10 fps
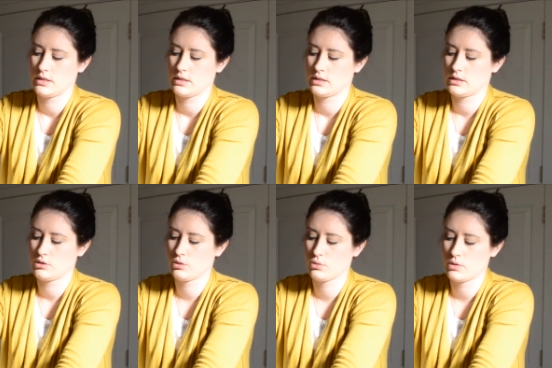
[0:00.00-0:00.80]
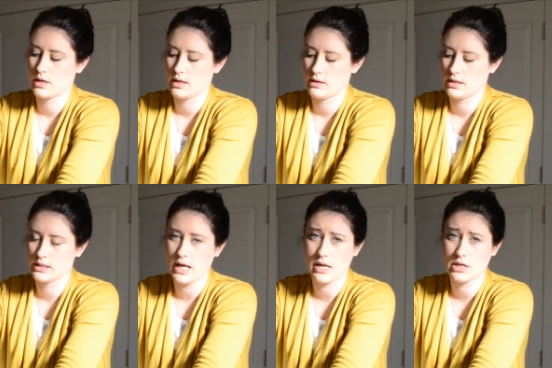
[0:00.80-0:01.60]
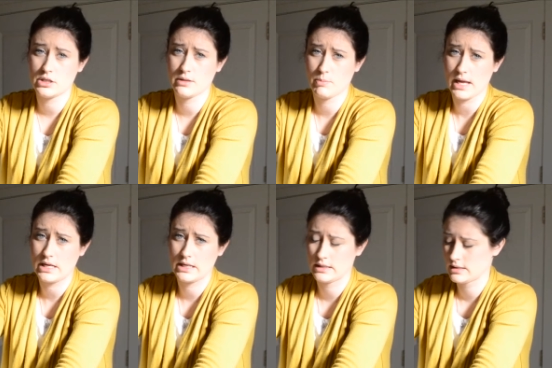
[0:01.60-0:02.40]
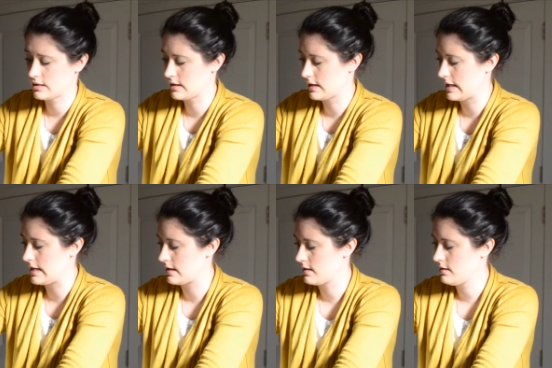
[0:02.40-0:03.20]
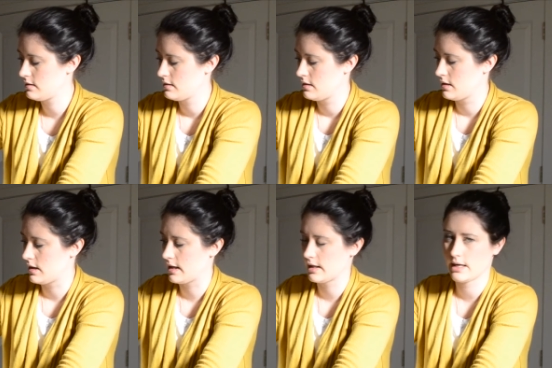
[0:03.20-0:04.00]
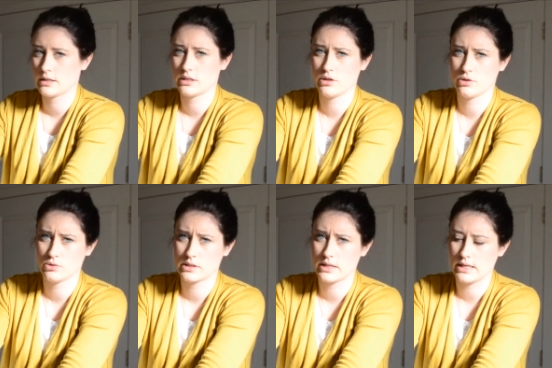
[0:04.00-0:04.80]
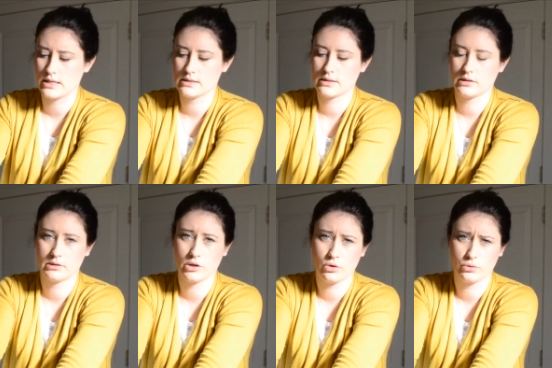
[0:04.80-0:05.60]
To attach the backing to the leader, I like to use these long